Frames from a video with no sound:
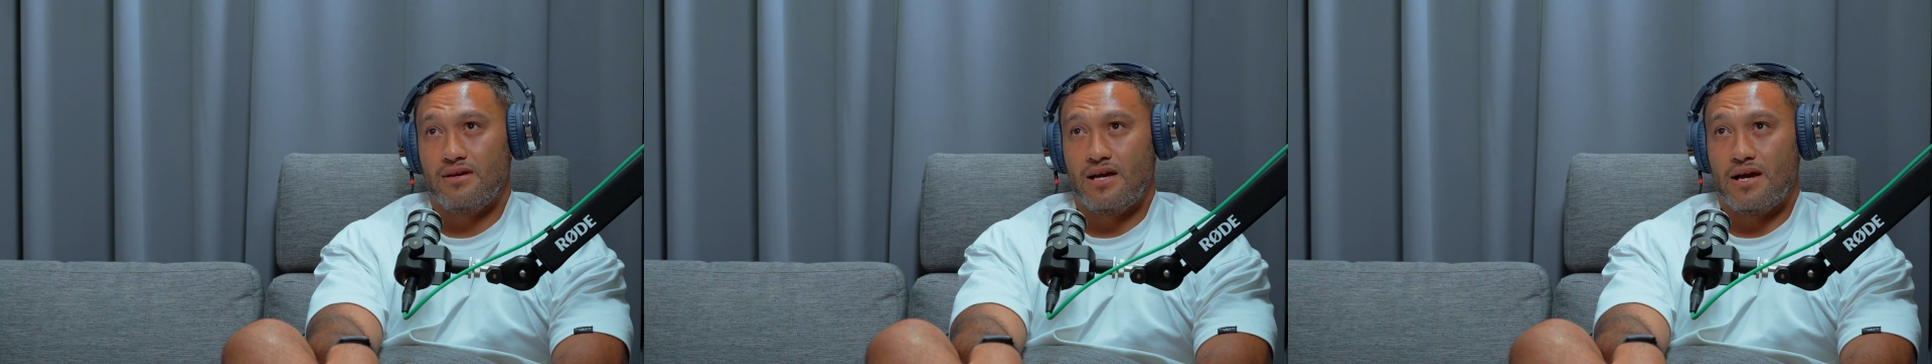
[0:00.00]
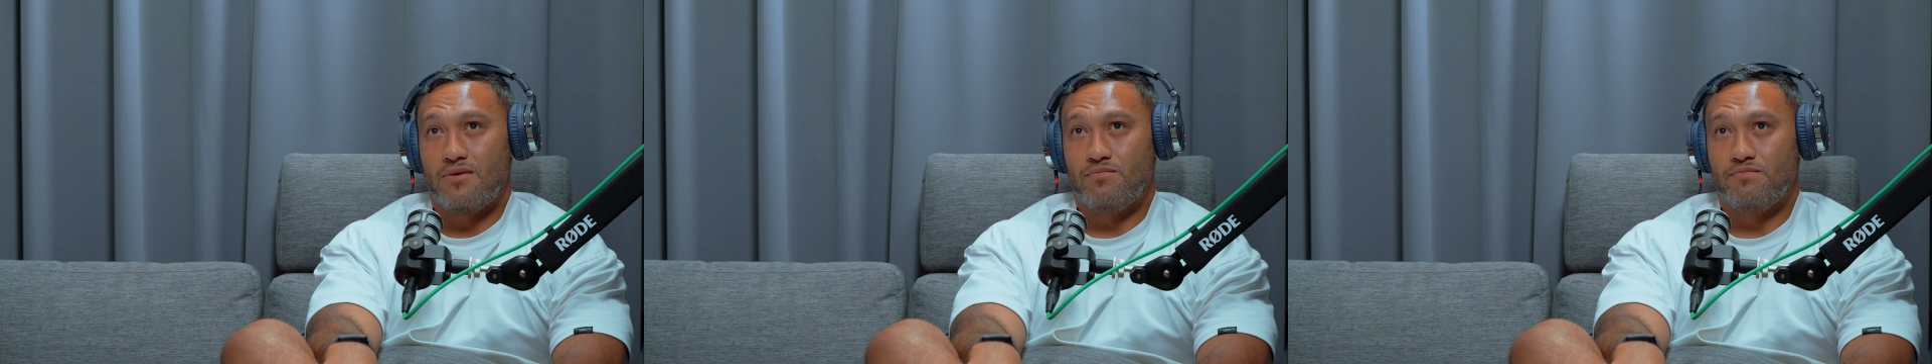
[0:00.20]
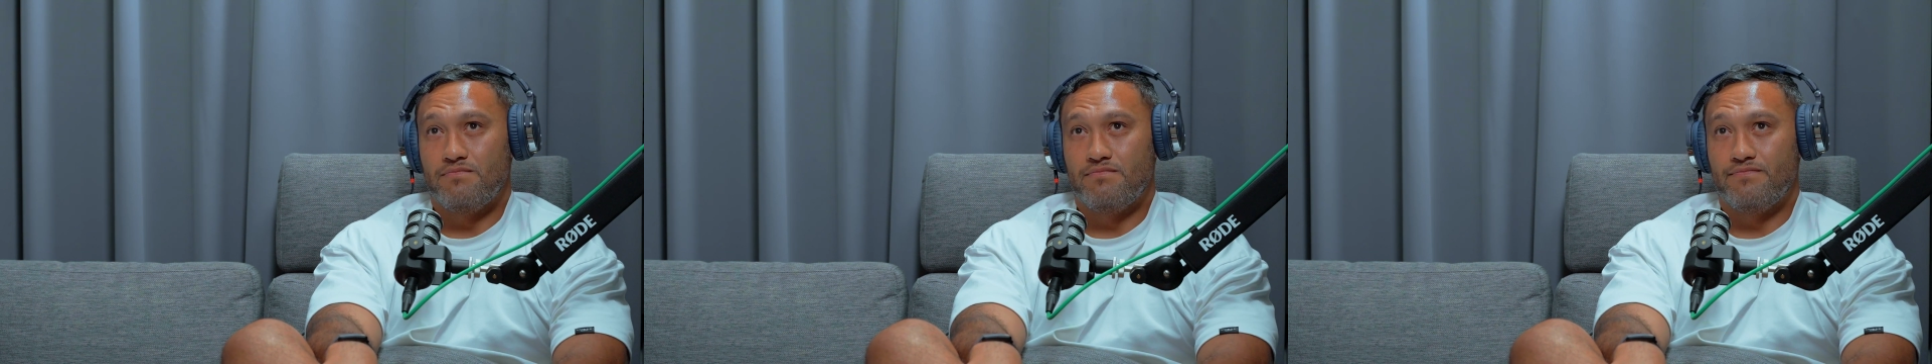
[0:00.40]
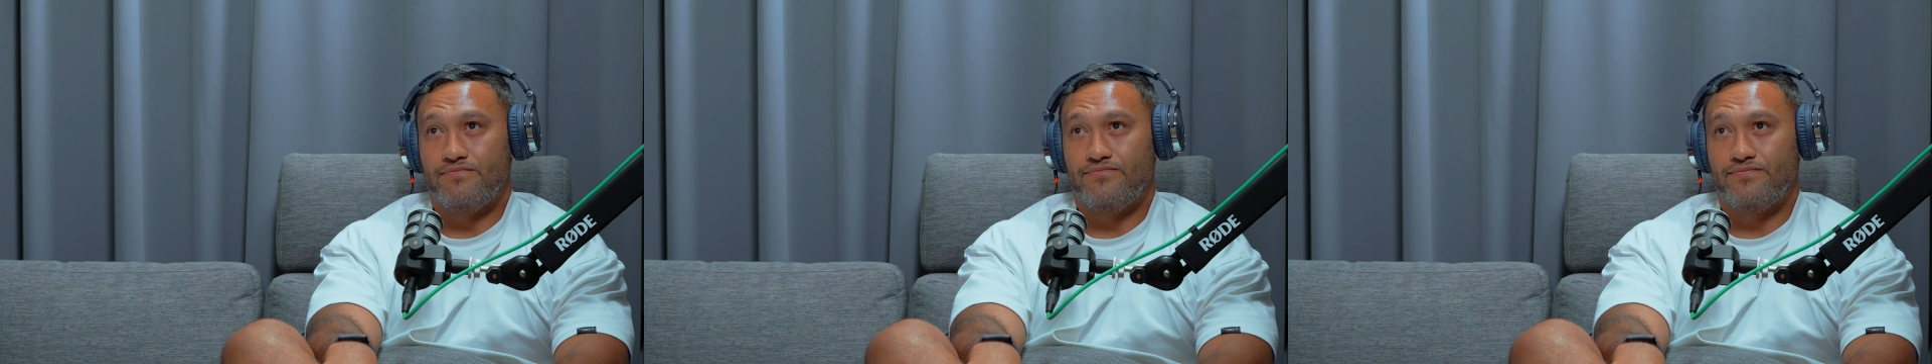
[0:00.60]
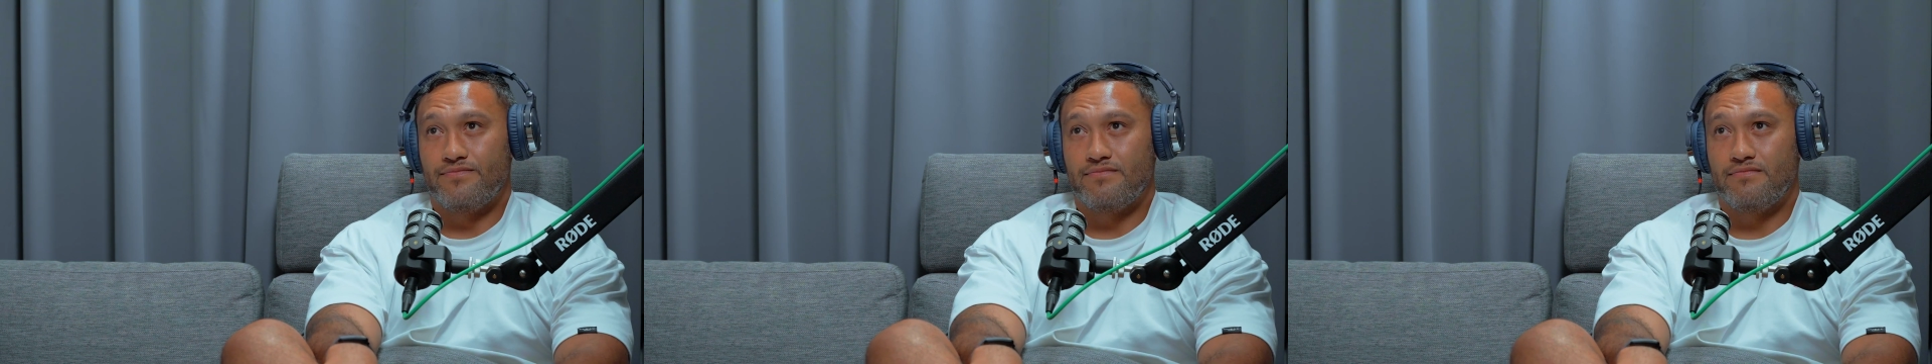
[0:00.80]

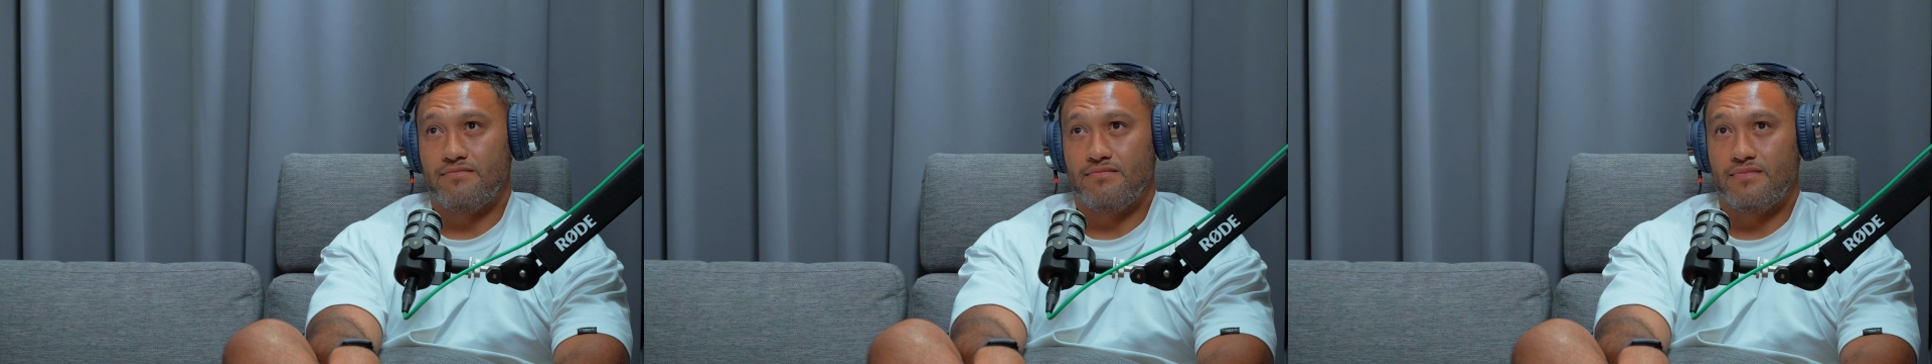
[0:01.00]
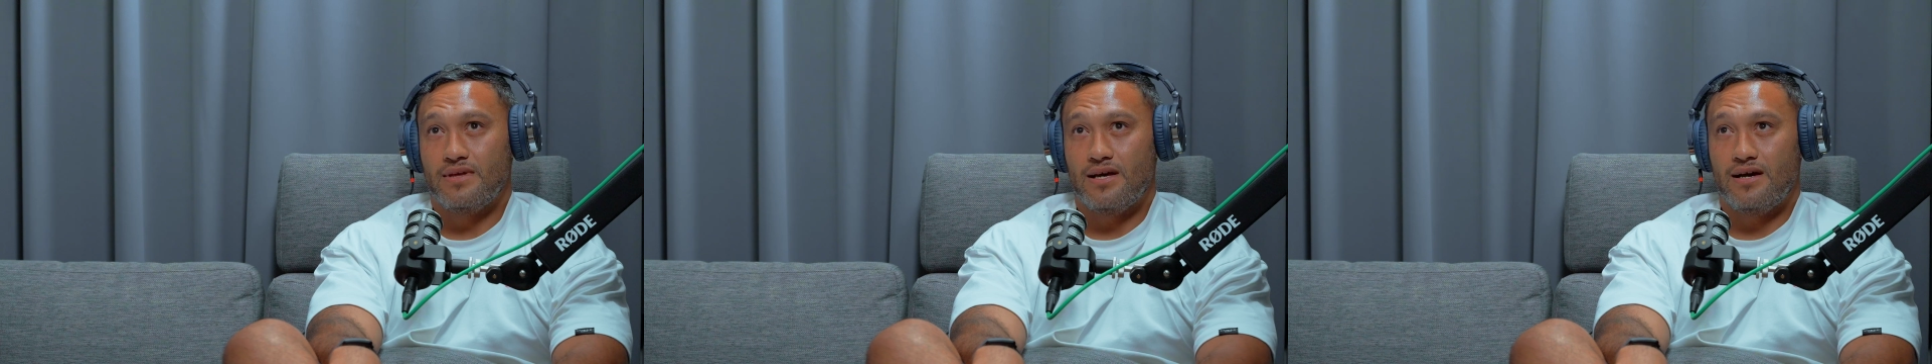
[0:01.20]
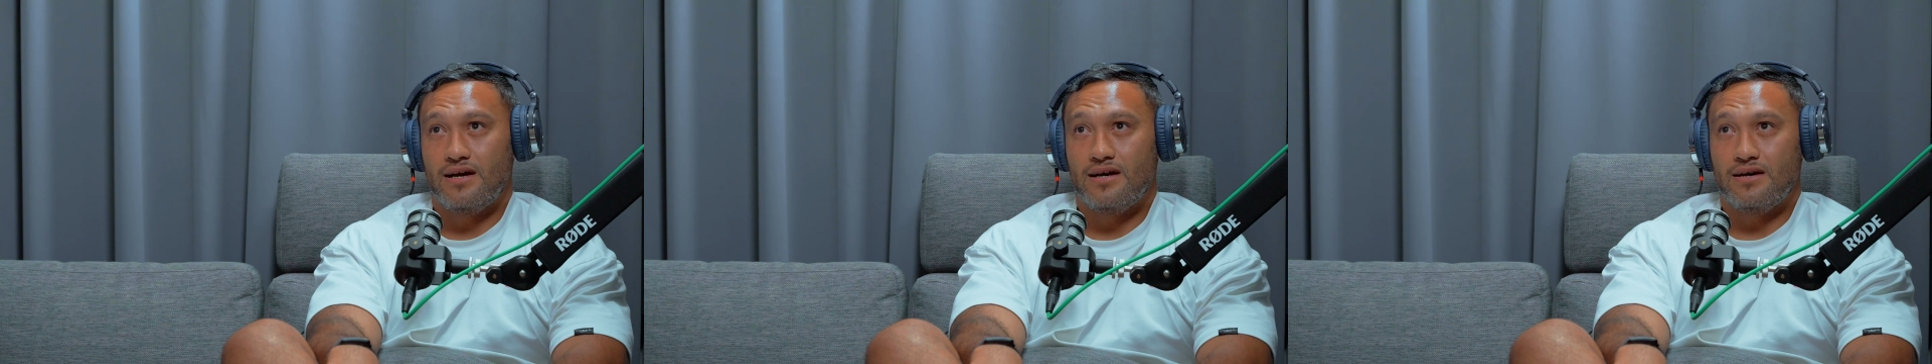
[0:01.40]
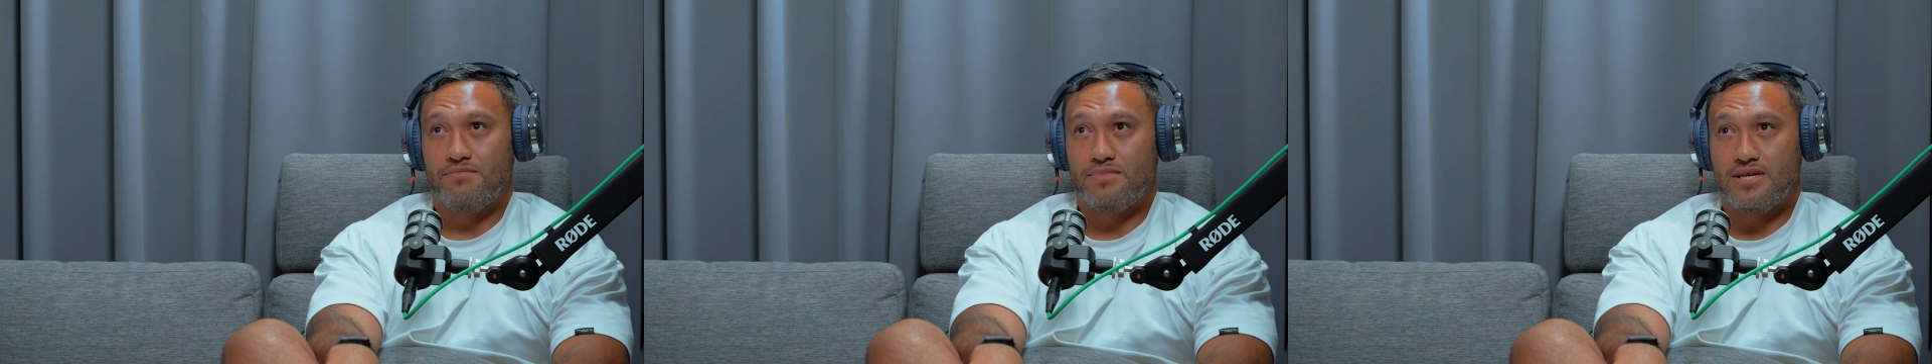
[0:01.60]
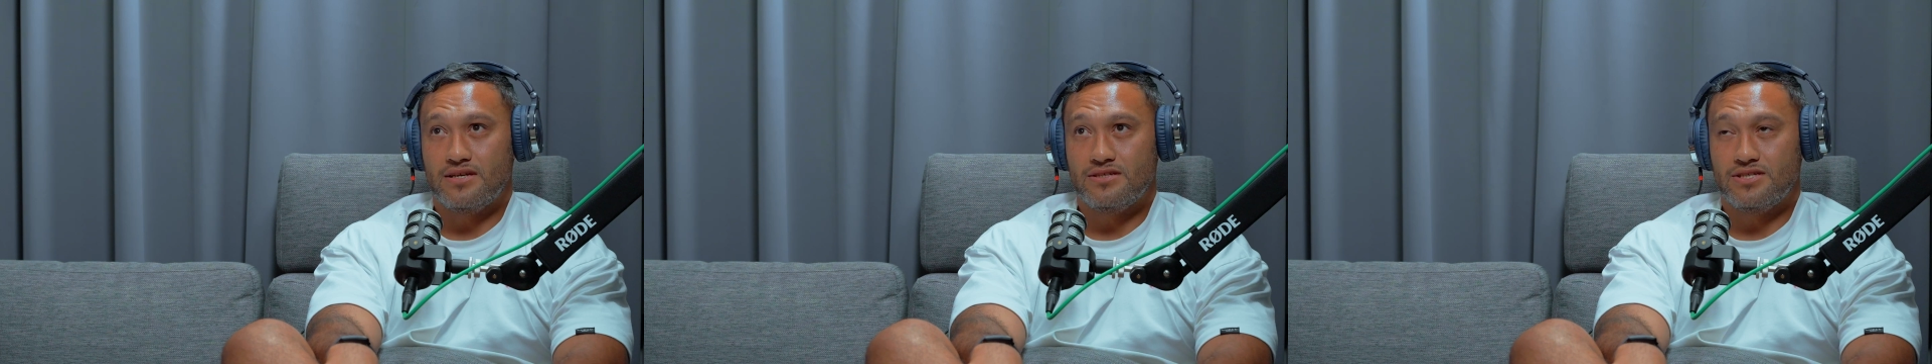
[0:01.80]
and
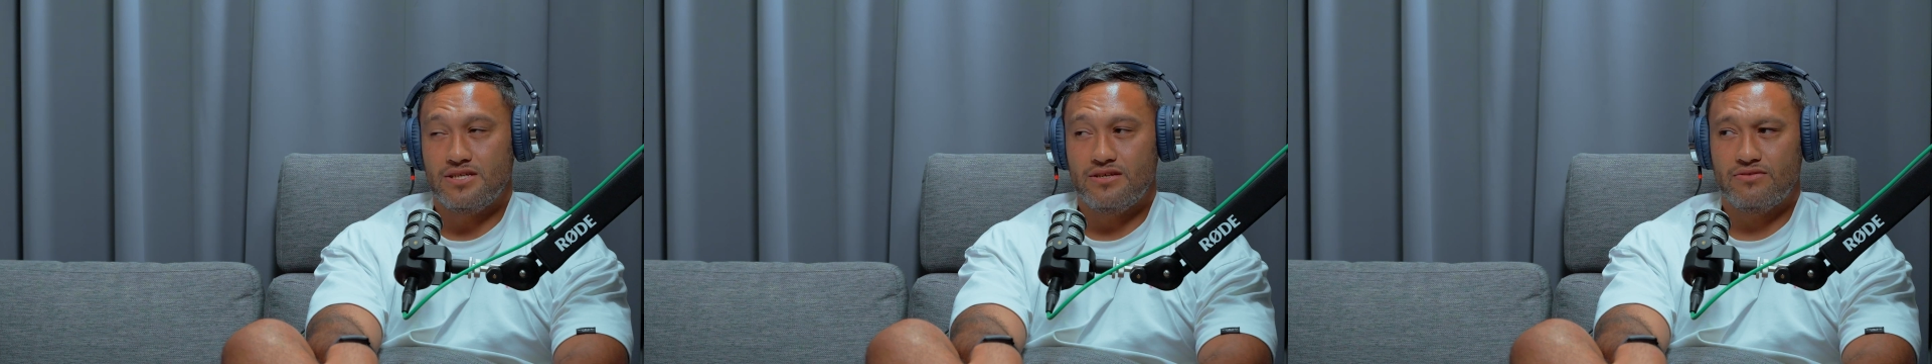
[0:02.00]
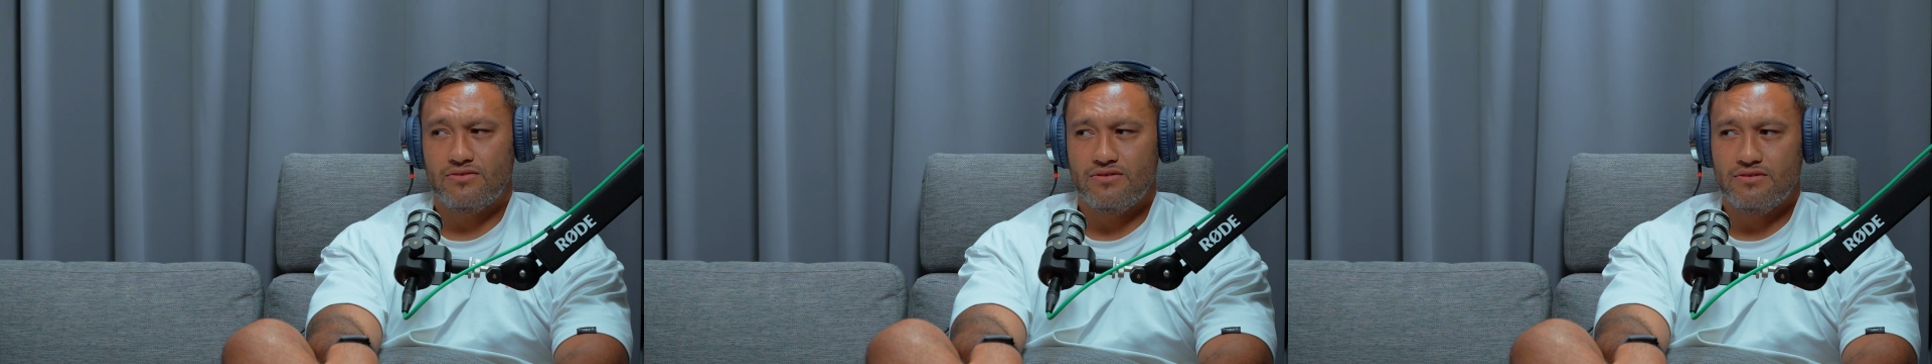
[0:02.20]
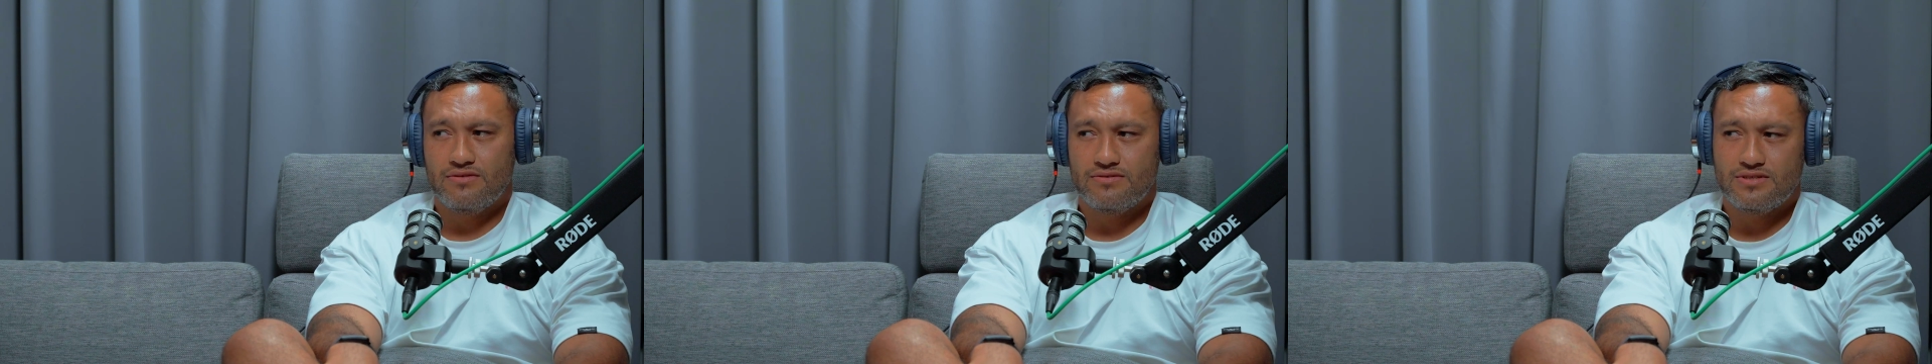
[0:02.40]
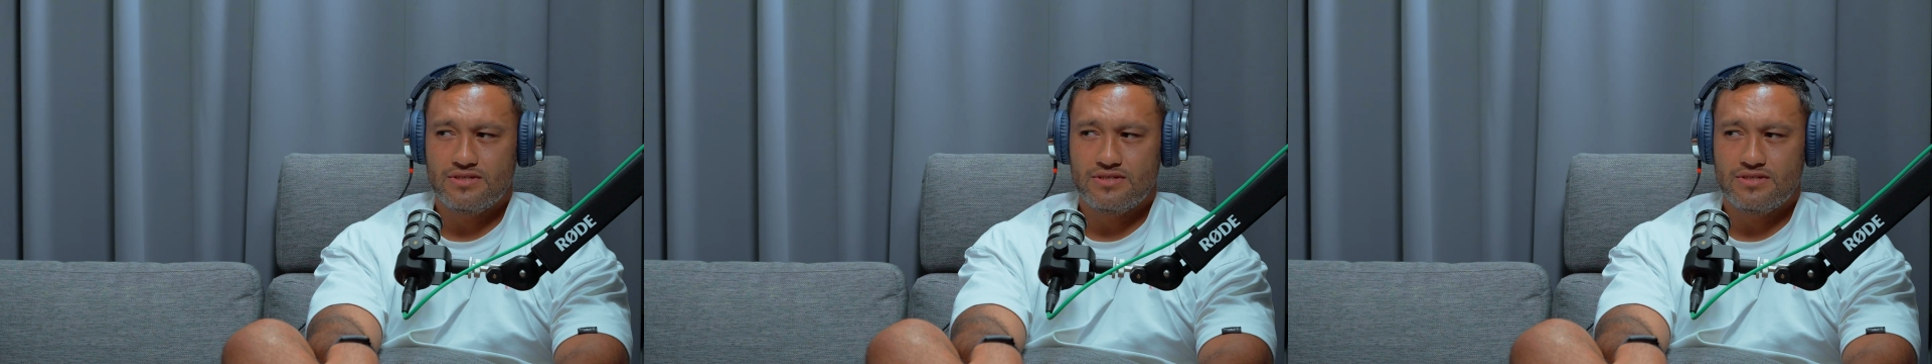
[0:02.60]
me and Chito.